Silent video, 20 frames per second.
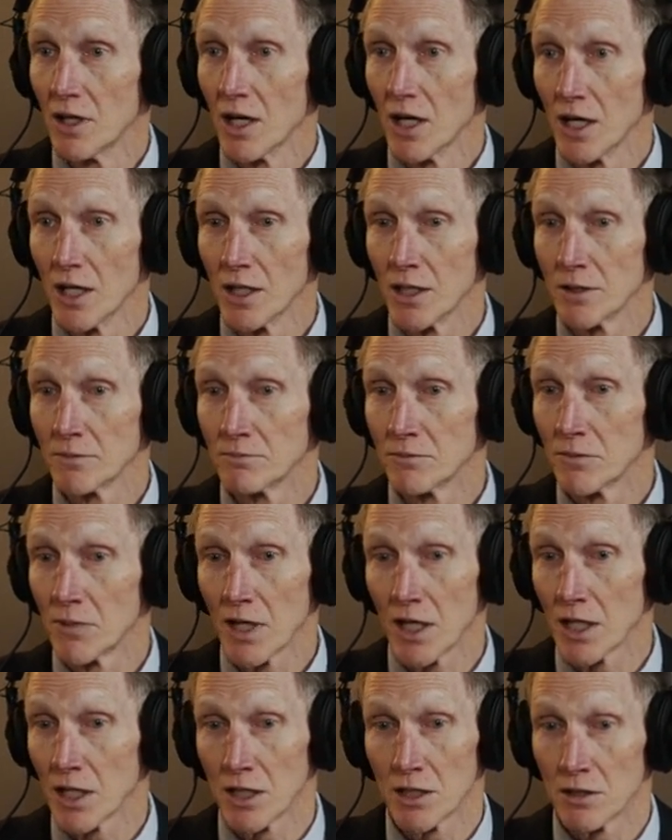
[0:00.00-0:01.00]
um,
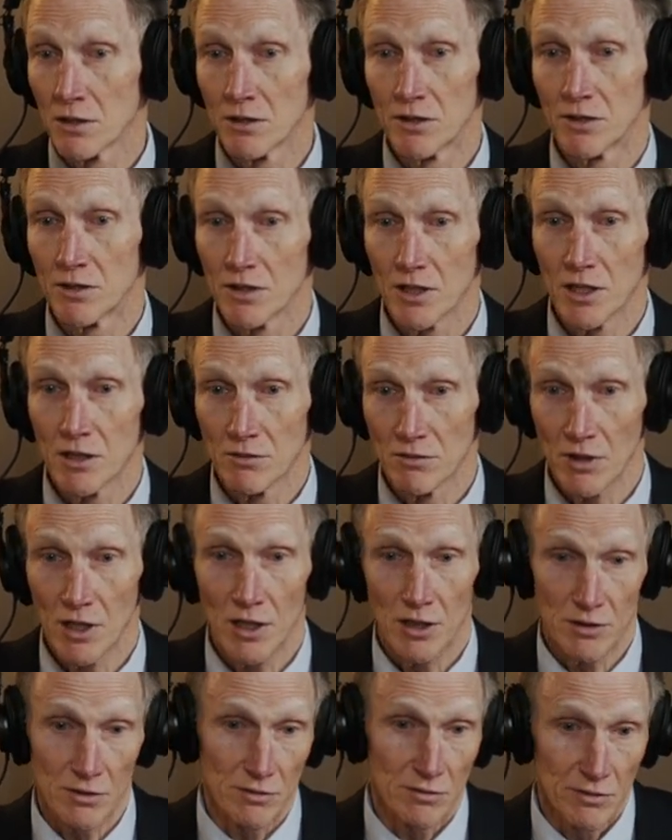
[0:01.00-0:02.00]
and it,
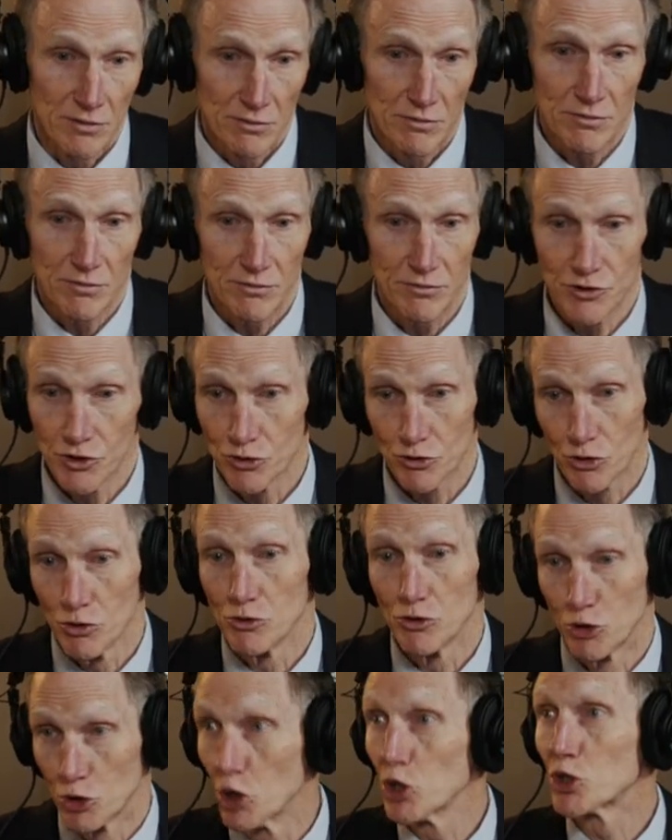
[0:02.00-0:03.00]
uh, just
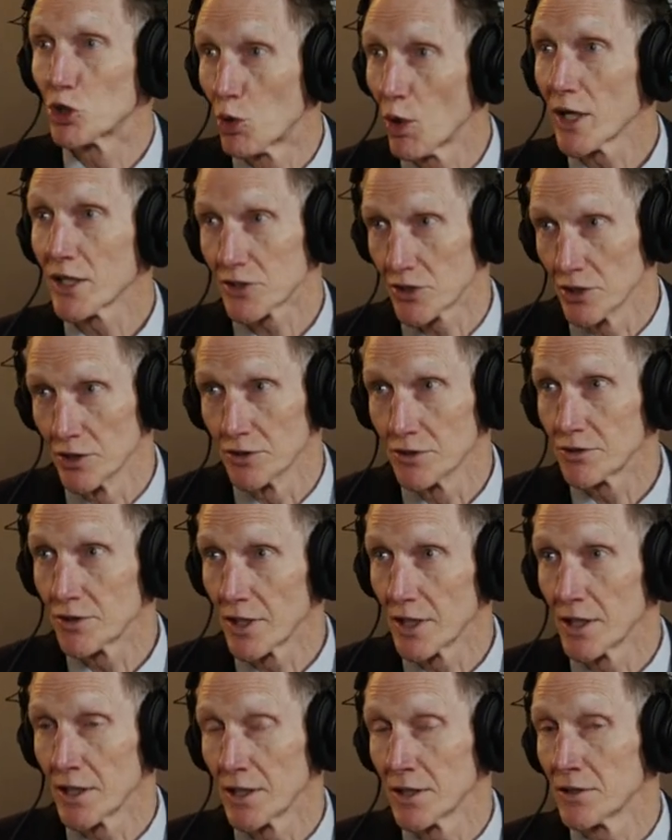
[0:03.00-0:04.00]
good questions.
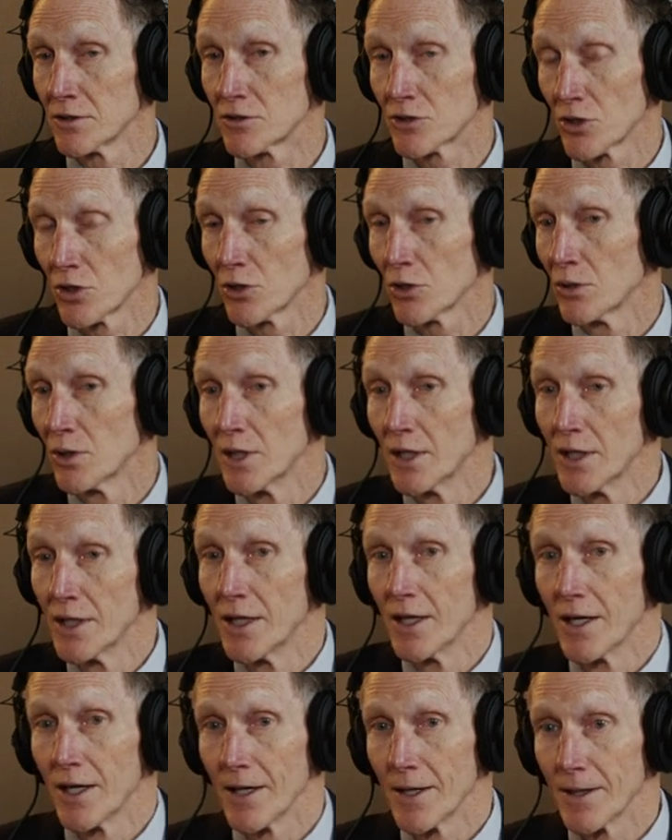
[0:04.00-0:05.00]
And so
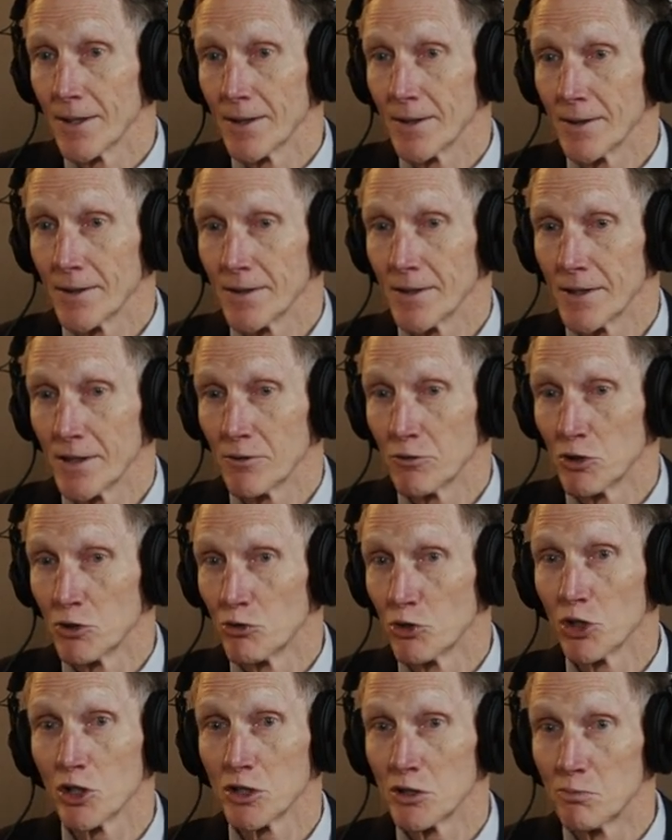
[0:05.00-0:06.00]
uh, it would
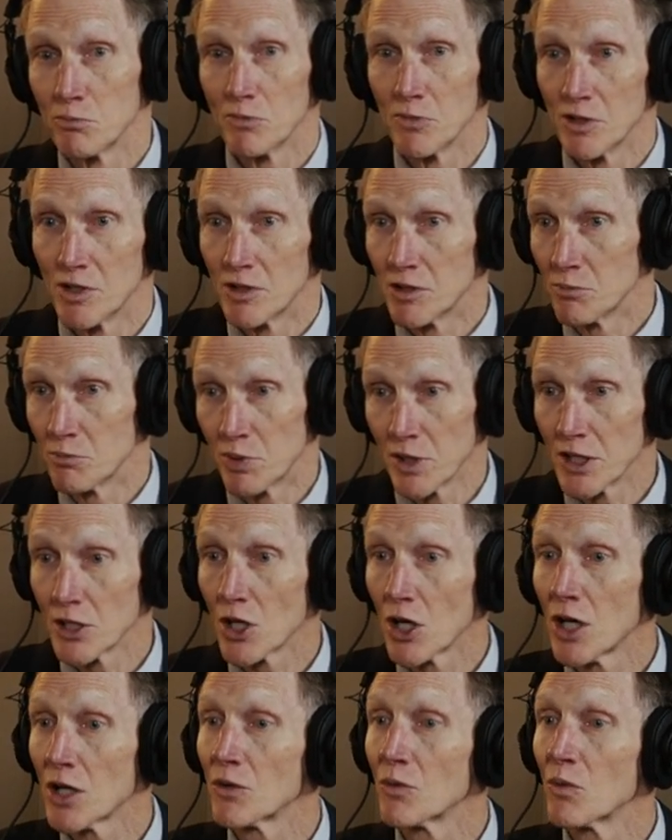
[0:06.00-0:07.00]
really d depend
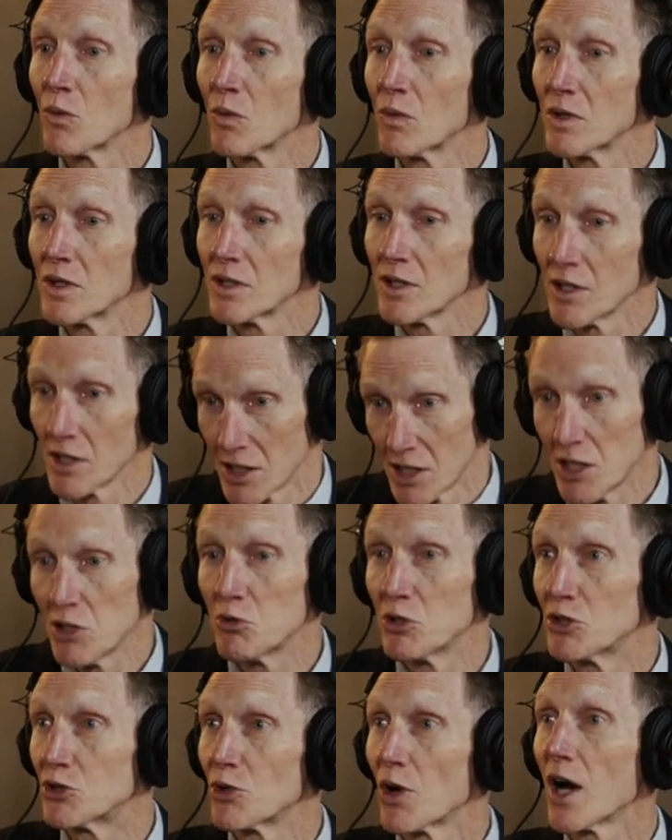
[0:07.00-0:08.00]
on, he
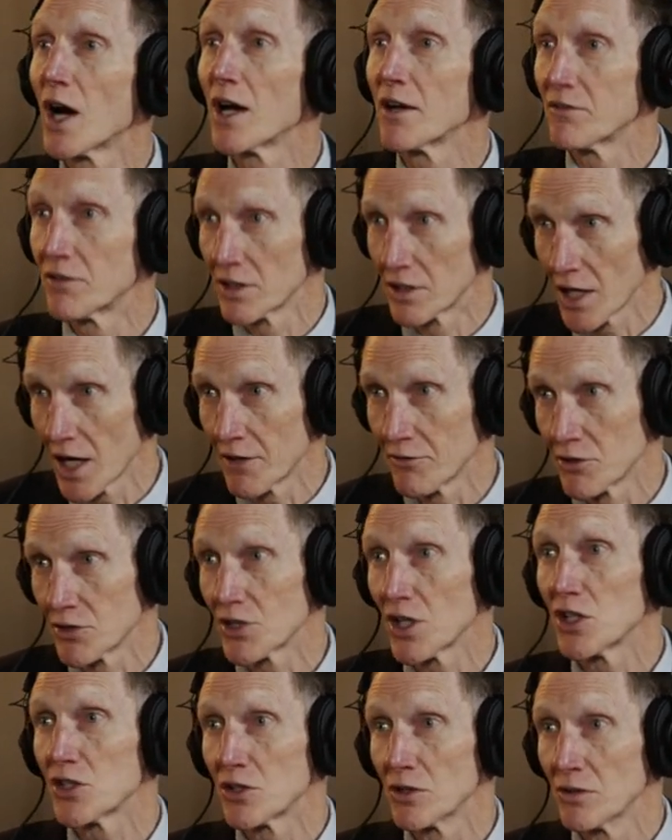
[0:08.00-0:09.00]
would drive the
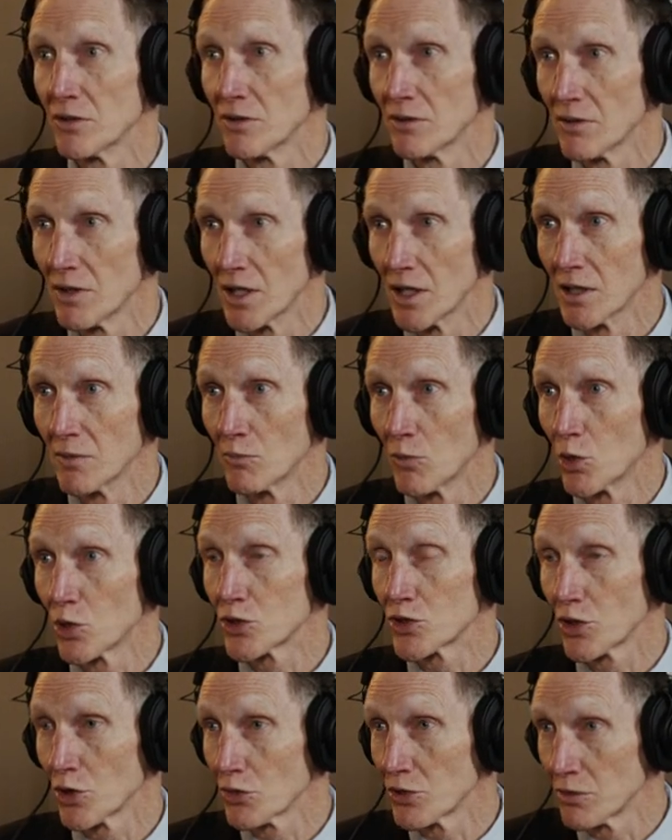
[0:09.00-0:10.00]
conversation uh, more
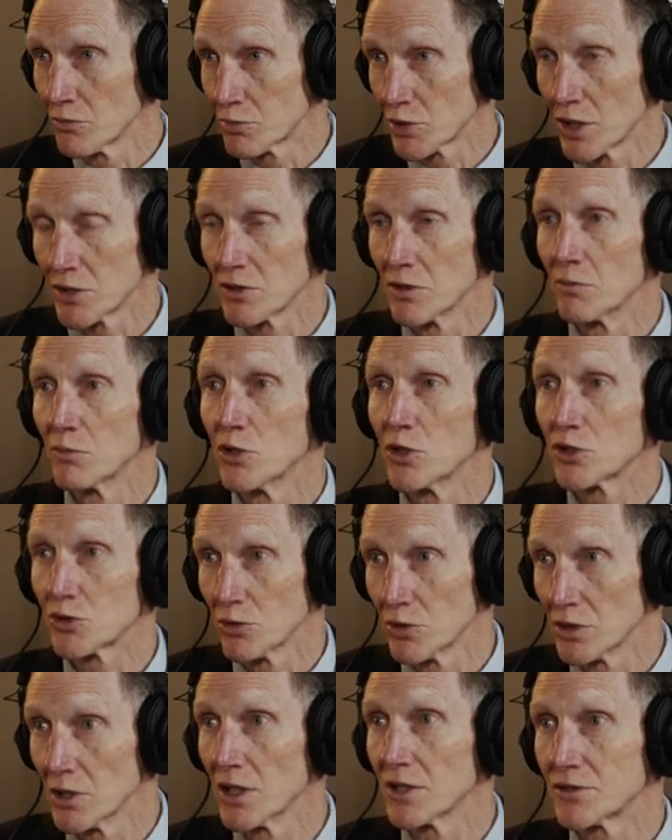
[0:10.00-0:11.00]
so than President Bush
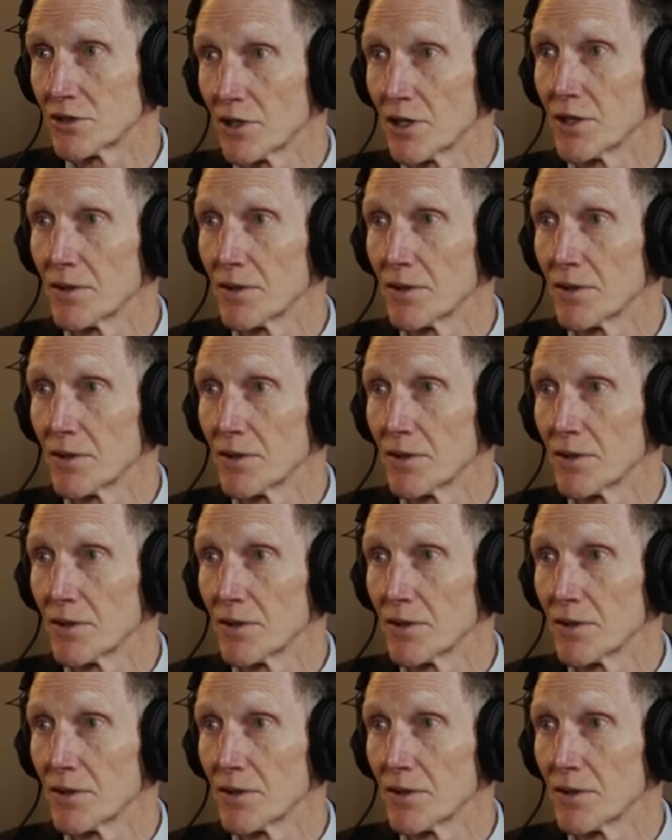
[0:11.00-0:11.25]
would, let's say.